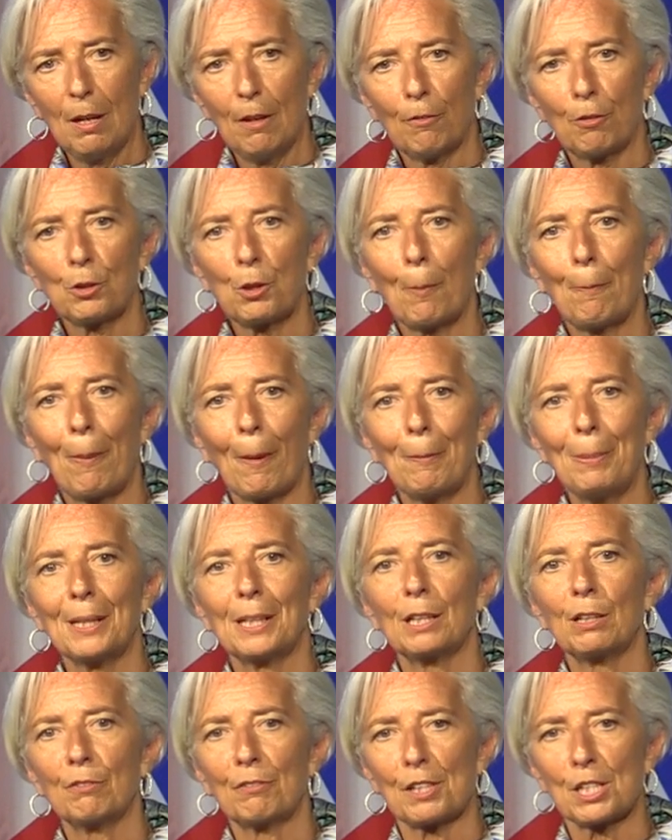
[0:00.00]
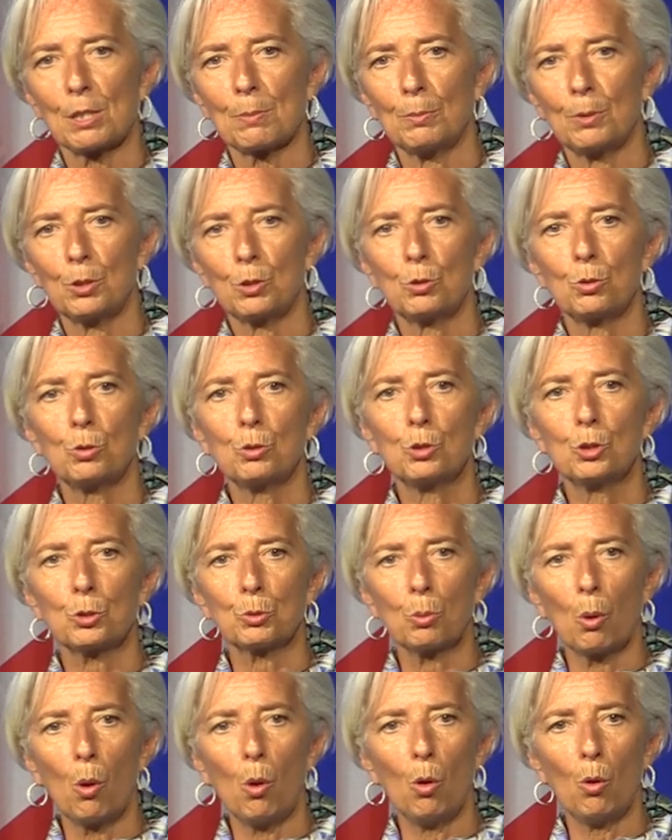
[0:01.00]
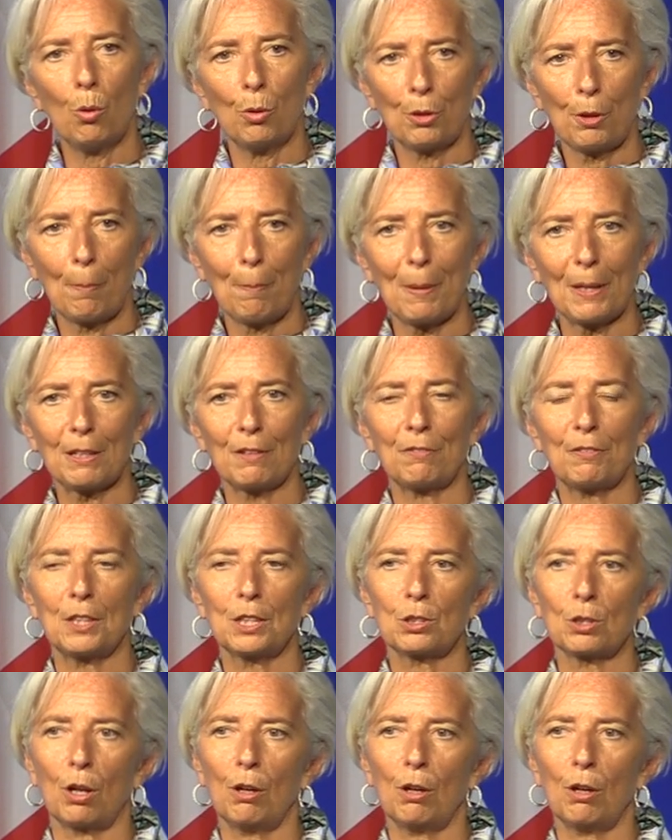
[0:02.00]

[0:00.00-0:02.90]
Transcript: for the public investment to draw the benefit